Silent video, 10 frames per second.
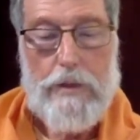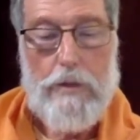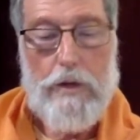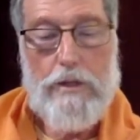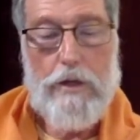
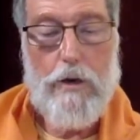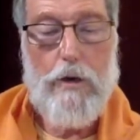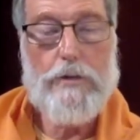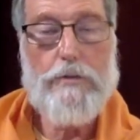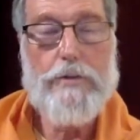What is the
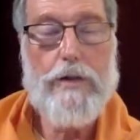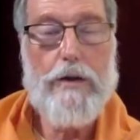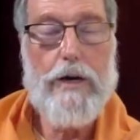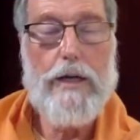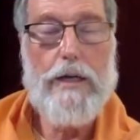cause of
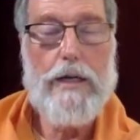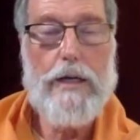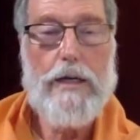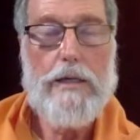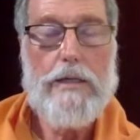
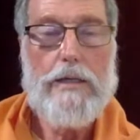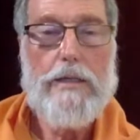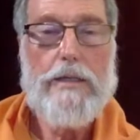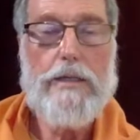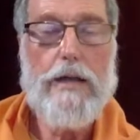serenity?
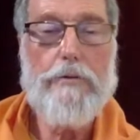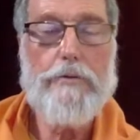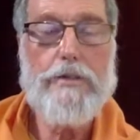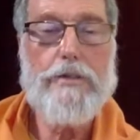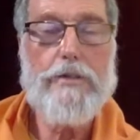
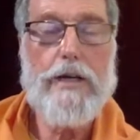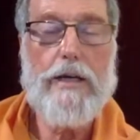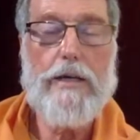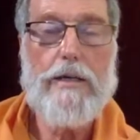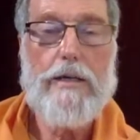
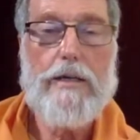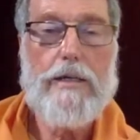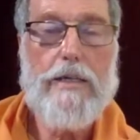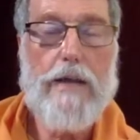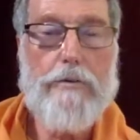Self-restraint,
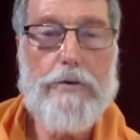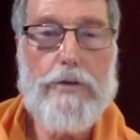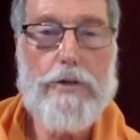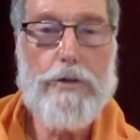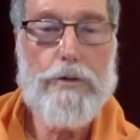
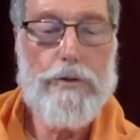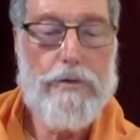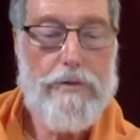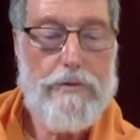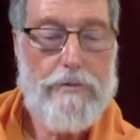self-control.